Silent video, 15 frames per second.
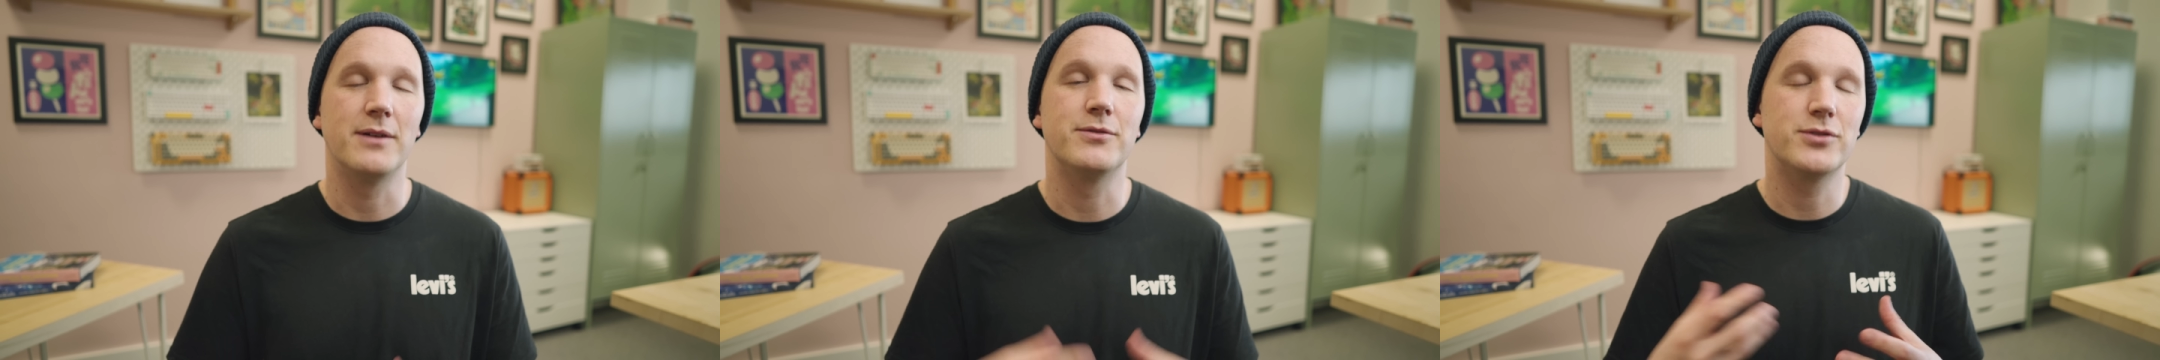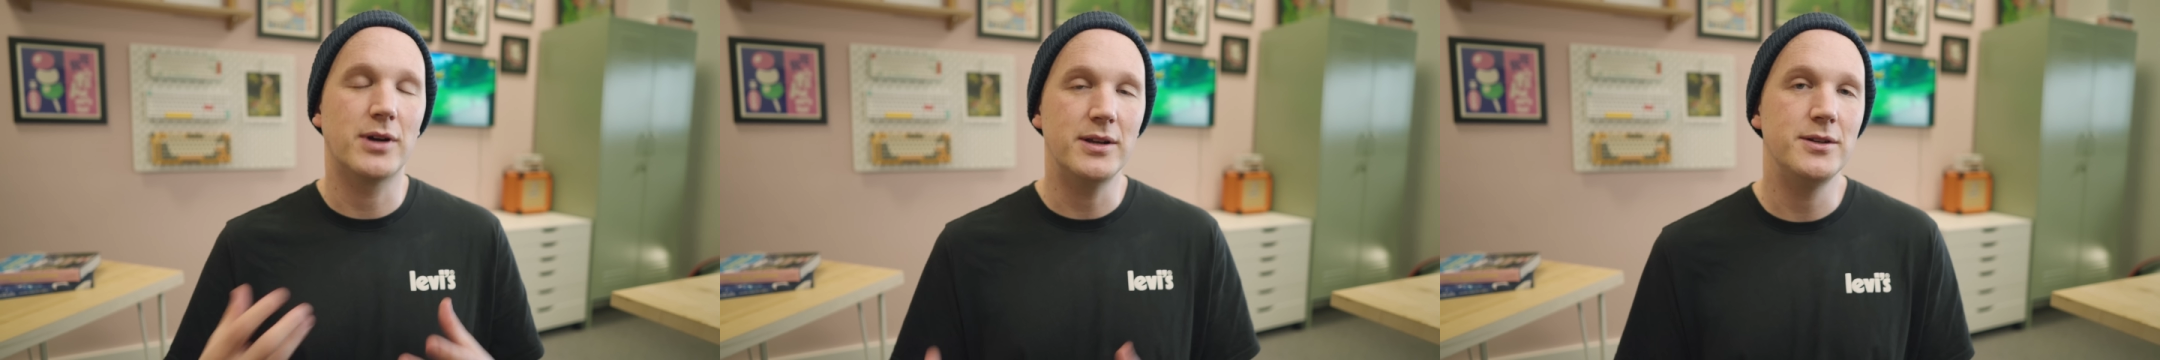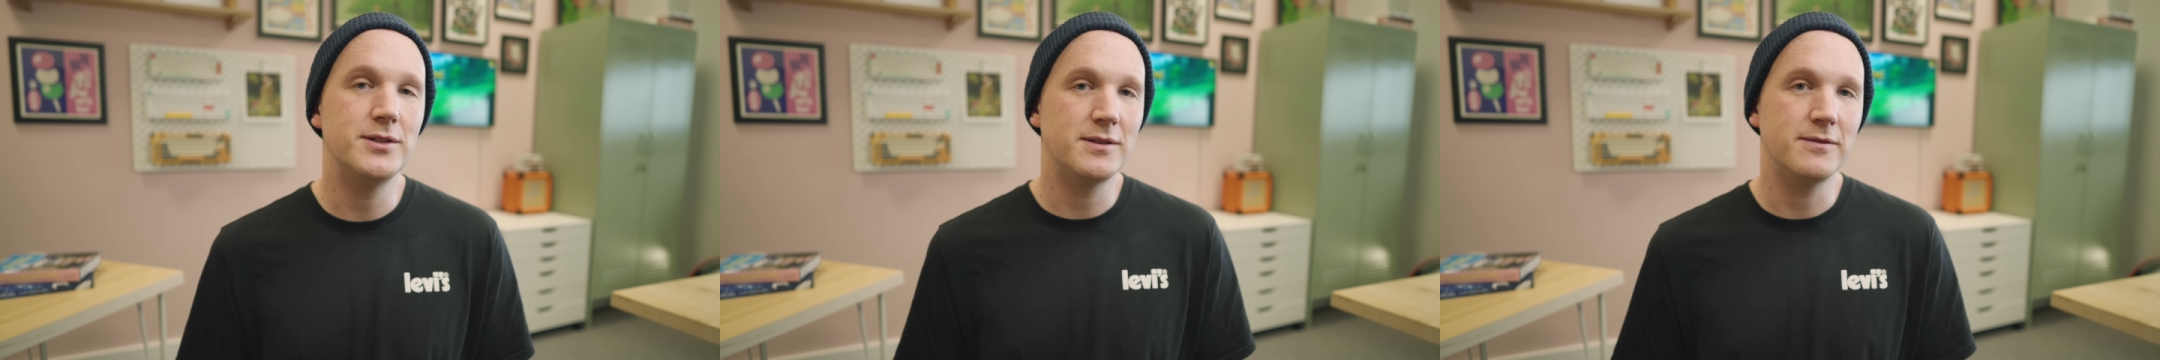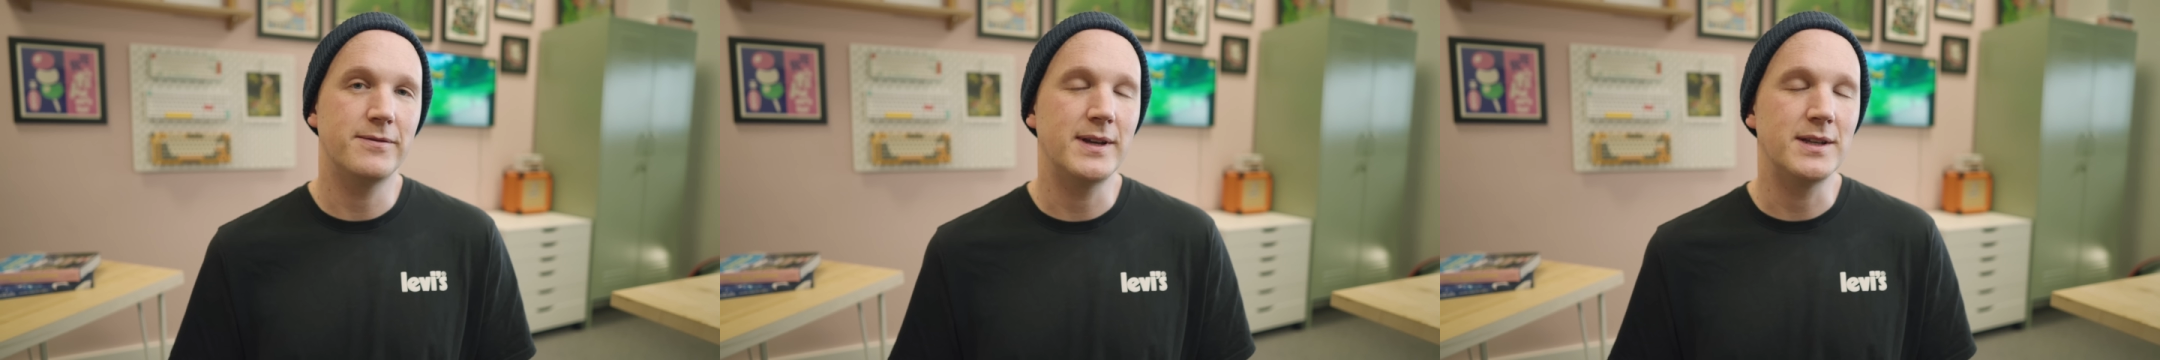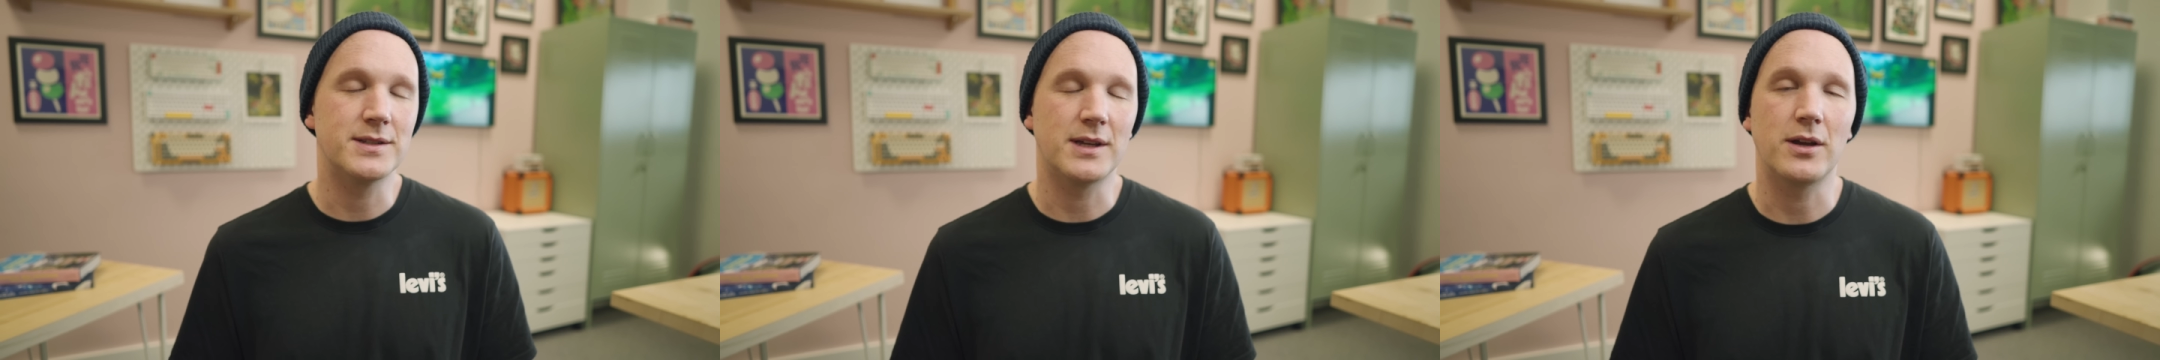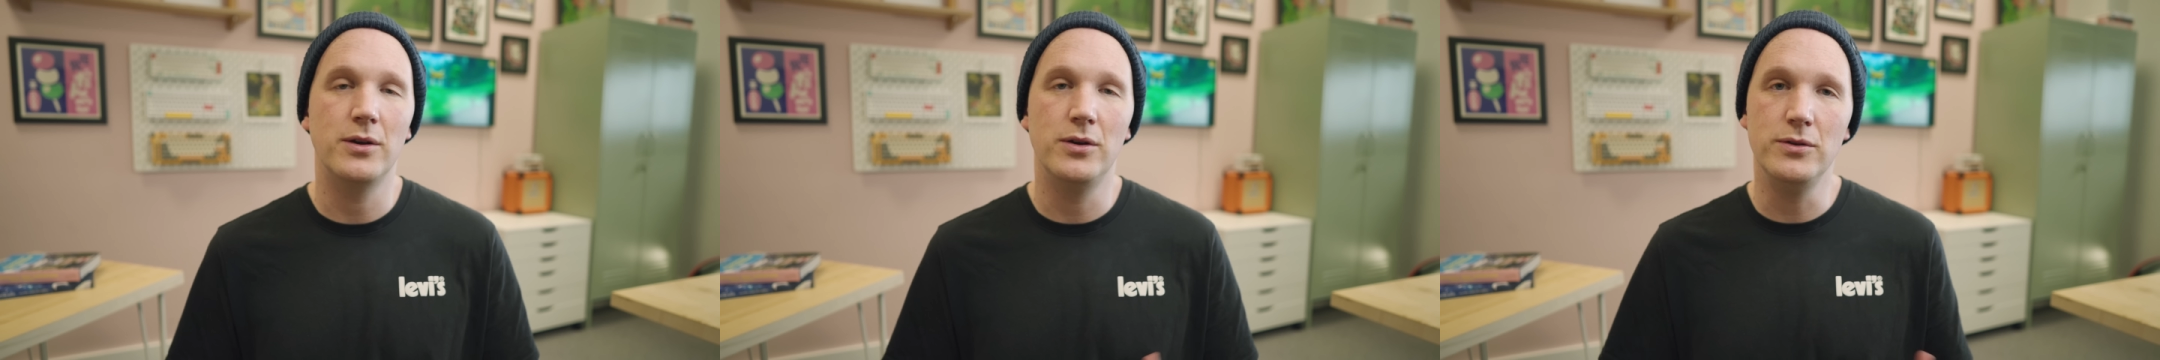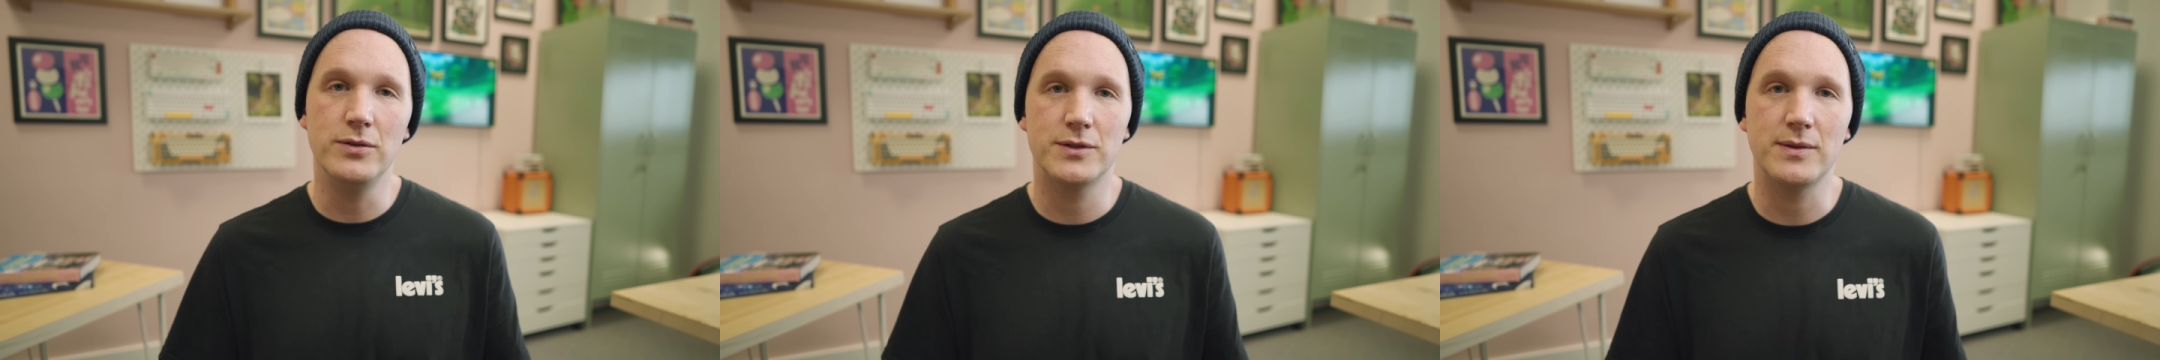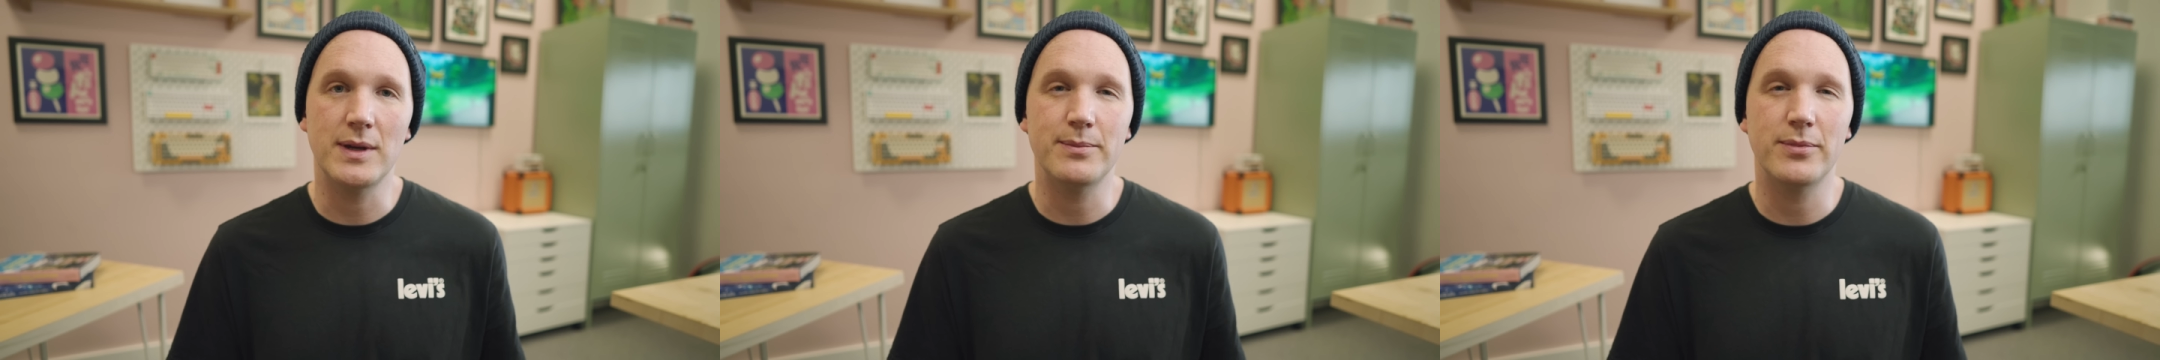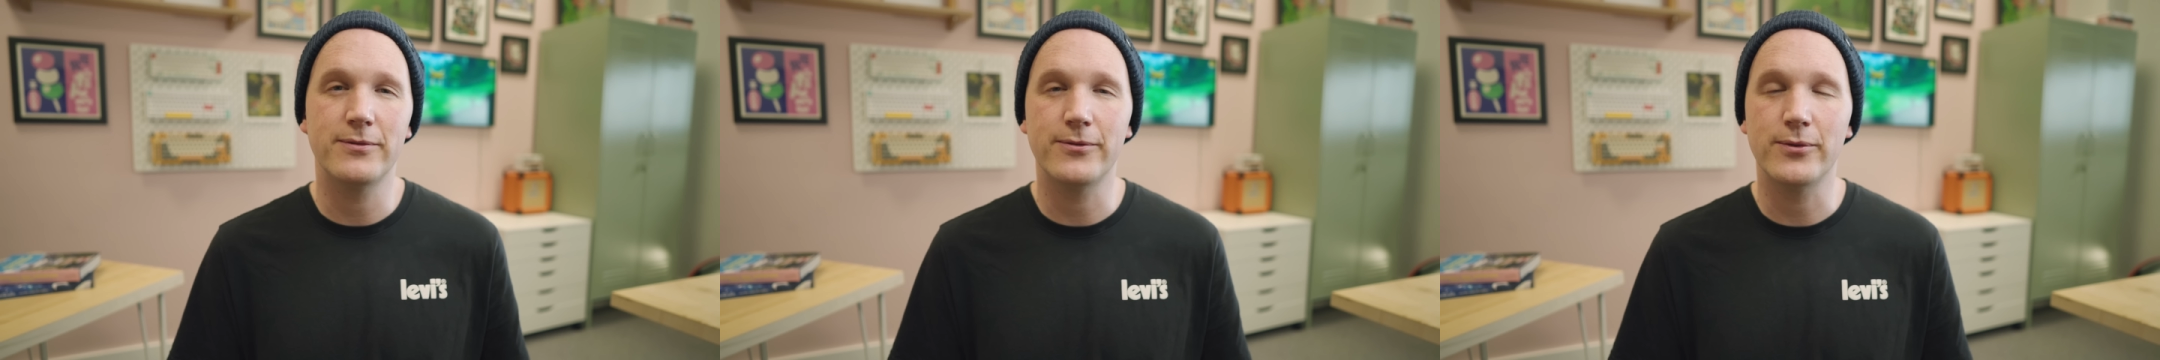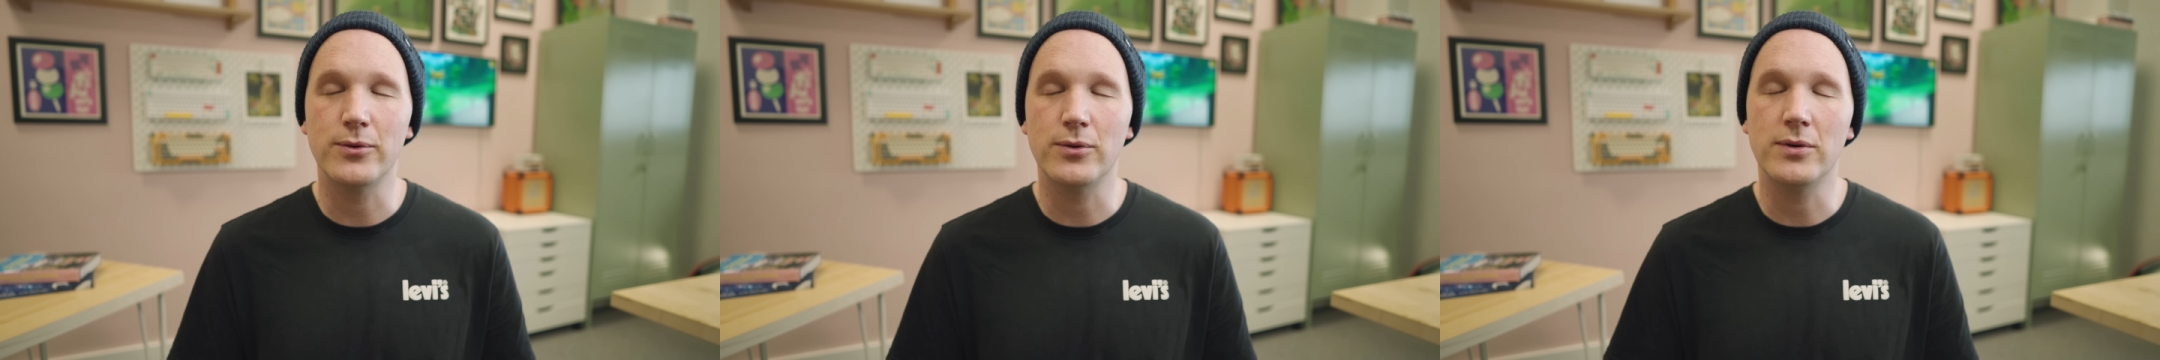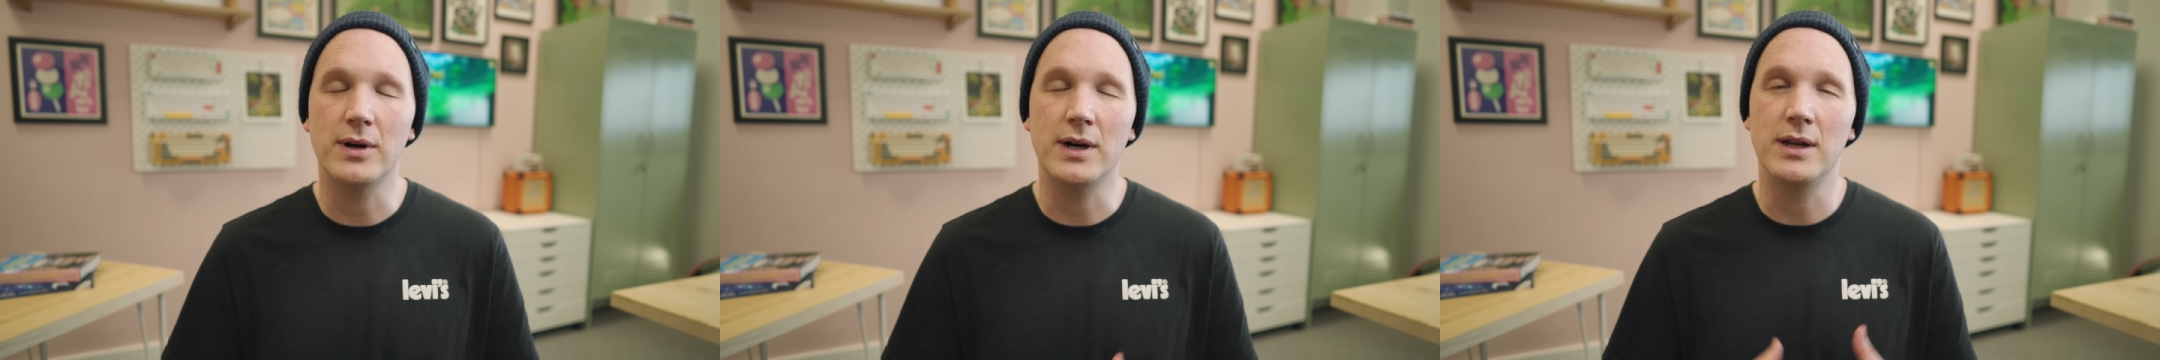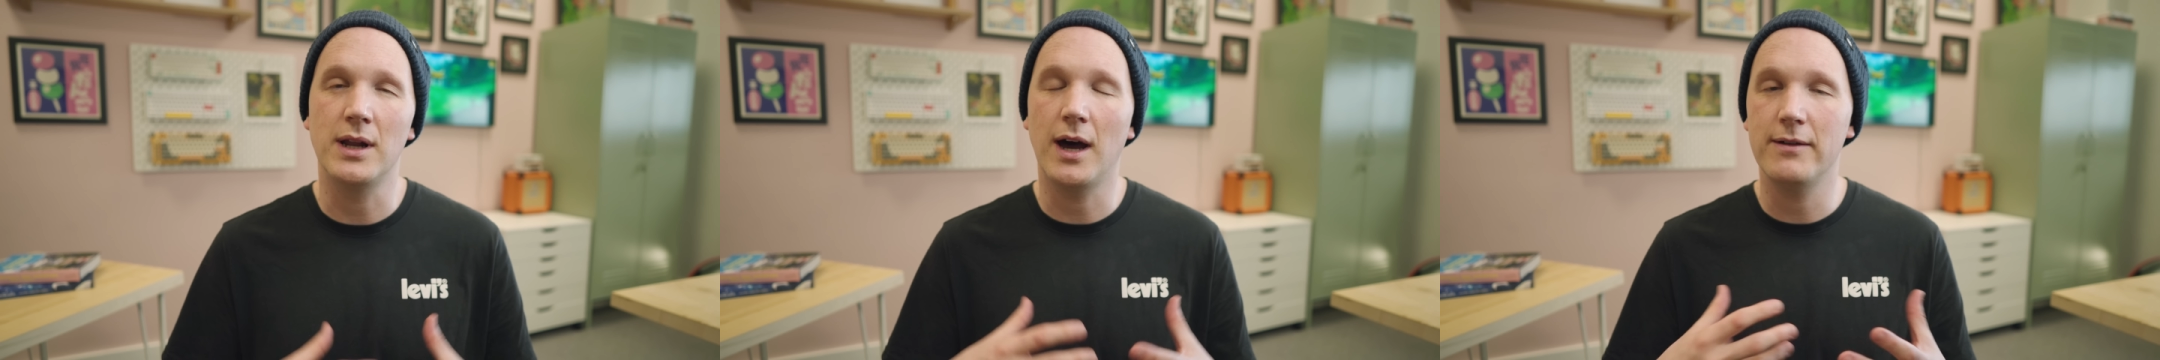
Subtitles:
I've tried using things like Hootsuite before and